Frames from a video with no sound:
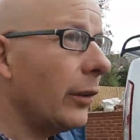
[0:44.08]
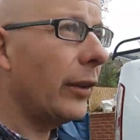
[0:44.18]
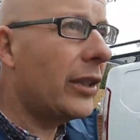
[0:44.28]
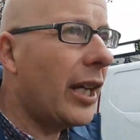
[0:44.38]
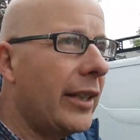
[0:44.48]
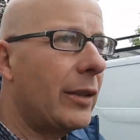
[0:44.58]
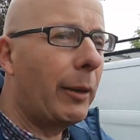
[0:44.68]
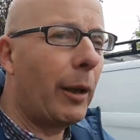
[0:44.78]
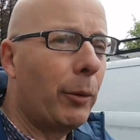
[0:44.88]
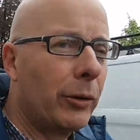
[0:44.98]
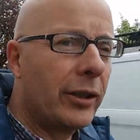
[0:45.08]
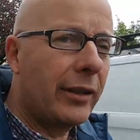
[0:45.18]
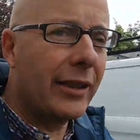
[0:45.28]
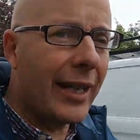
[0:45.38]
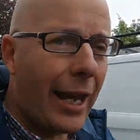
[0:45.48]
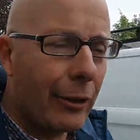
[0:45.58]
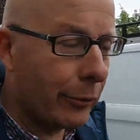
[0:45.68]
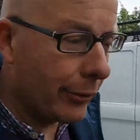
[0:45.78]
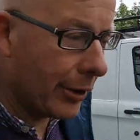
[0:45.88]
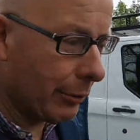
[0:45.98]
that takes me up onto the
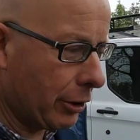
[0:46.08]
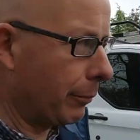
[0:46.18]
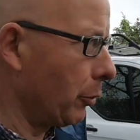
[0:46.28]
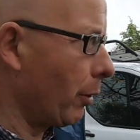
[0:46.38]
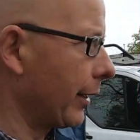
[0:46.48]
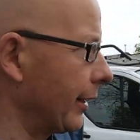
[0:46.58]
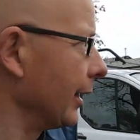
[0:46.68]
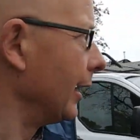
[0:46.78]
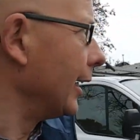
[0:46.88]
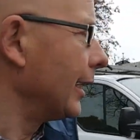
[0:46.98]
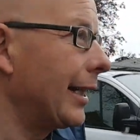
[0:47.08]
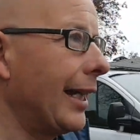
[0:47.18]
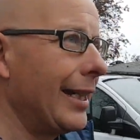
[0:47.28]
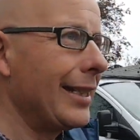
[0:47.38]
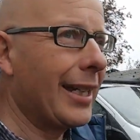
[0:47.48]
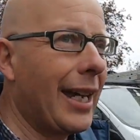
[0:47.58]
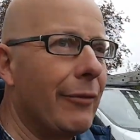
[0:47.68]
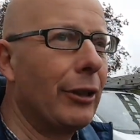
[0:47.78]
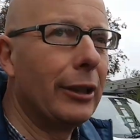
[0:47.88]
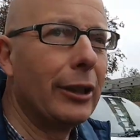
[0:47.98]
downs, which I'm quite keen to
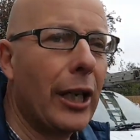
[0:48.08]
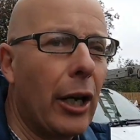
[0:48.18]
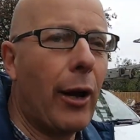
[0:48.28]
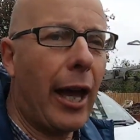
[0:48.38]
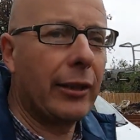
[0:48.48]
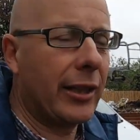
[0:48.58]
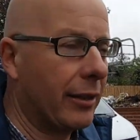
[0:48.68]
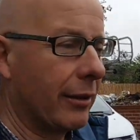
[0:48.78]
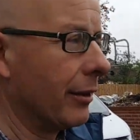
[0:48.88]
have a little go at.